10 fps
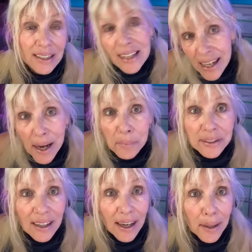It's not hammer
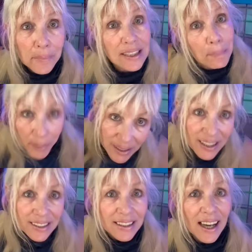time, it's
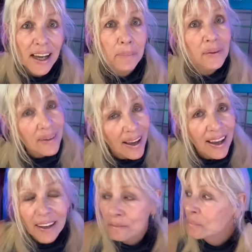budget time,
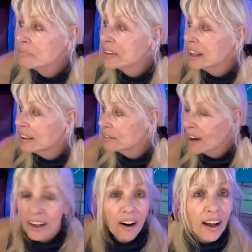okay?
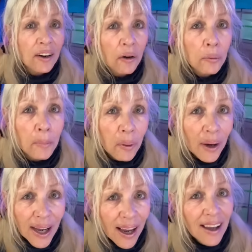Right on,
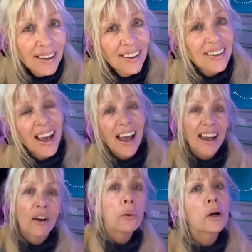homeboy.
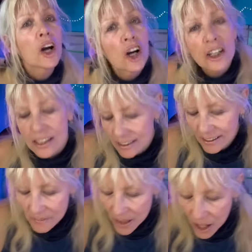Okay, homegirls.
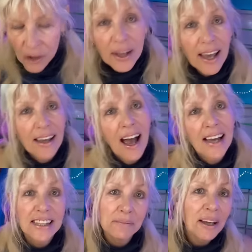Okay, I
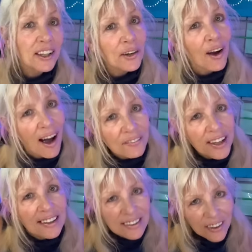did make you
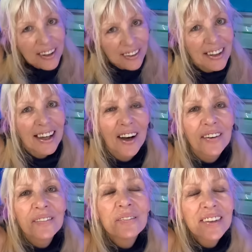coffee, so here you go.
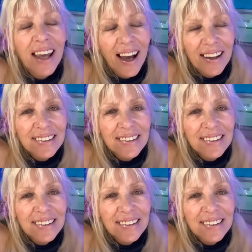Yeah.